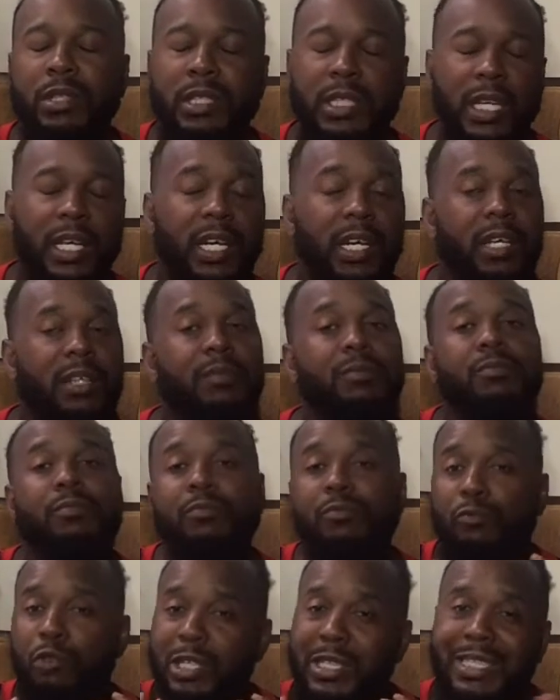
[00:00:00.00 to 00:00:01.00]
did
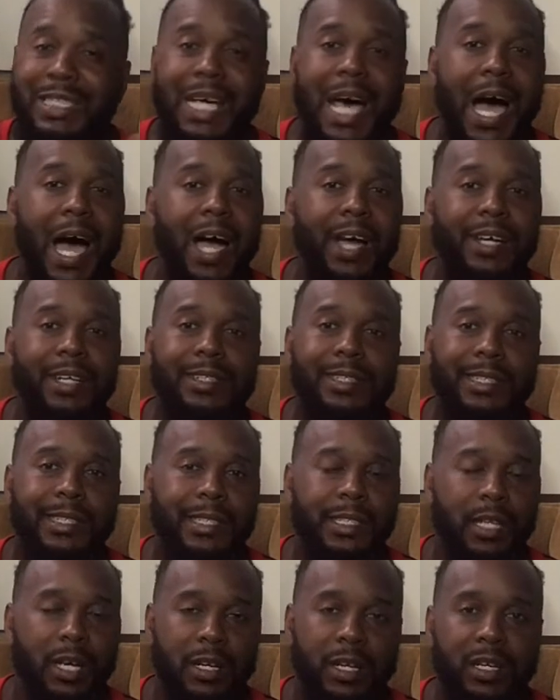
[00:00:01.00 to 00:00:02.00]
retire
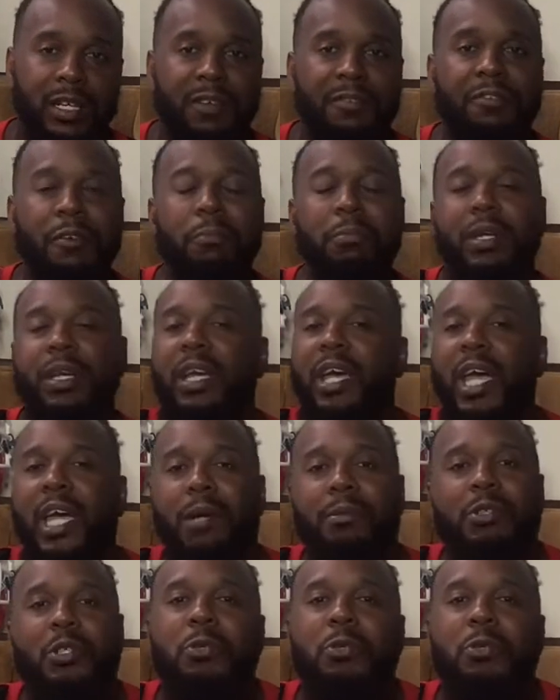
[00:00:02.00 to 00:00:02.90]
suddenly from the game.